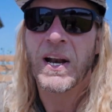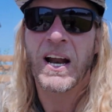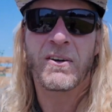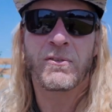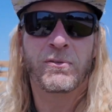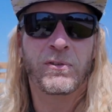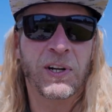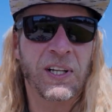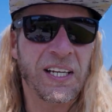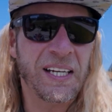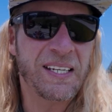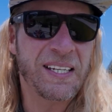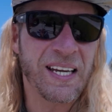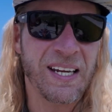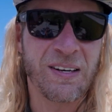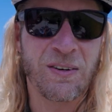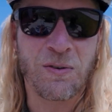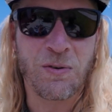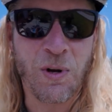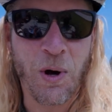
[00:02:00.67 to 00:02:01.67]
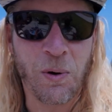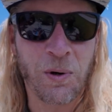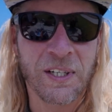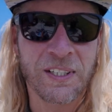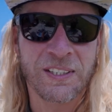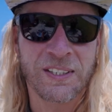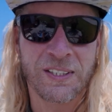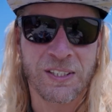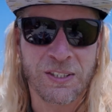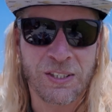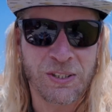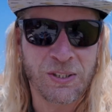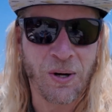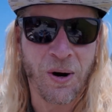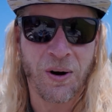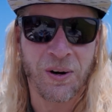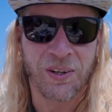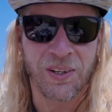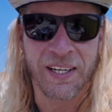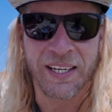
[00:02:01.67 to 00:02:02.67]
but I really didn't notice the
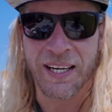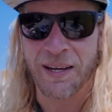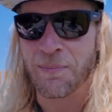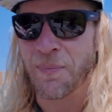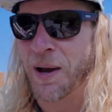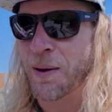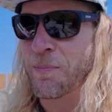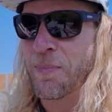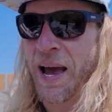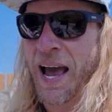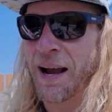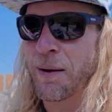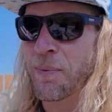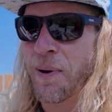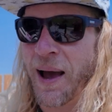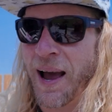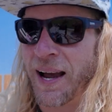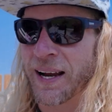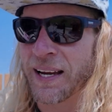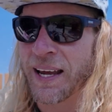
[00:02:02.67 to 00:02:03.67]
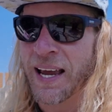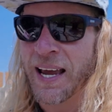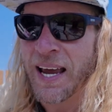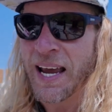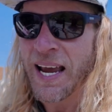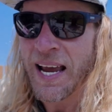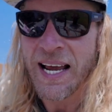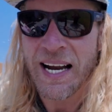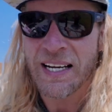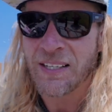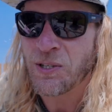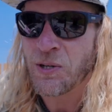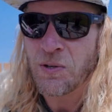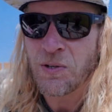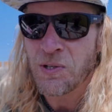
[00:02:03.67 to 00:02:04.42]
Starlink in my backpack. And as